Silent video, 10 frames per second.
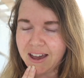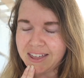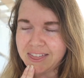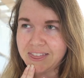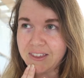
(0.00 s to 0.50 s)

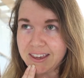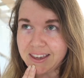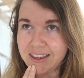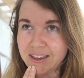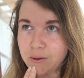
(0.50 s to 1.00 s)
I
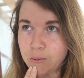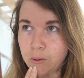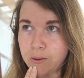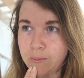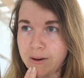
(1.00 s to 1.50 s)
think
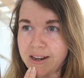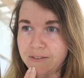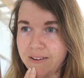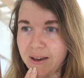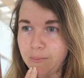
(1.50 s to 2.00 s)
what might
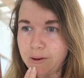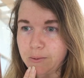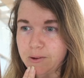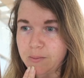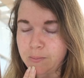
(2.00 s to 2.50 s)
have
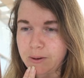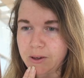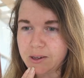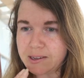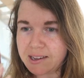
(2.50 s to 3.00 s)
happened was
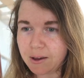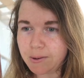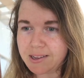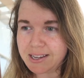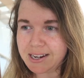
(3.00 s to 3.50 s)
because I
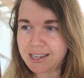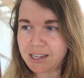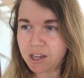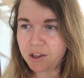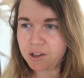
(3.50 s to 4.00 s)
was
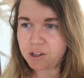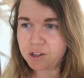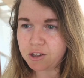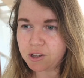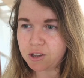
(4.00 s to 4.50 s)
eating
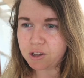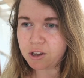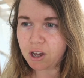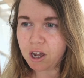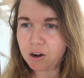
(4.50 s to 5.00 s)

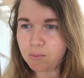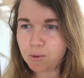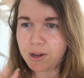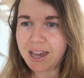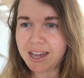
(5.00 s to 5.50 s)
a lot
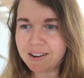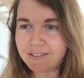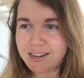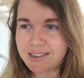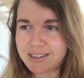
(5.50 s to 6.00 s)
more
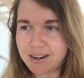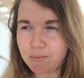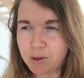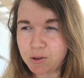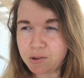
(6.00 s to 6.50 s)
calories than
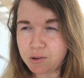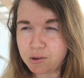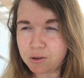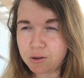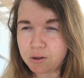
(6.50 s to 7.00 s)
I'm used
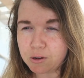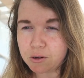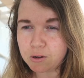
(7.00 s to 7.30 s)
to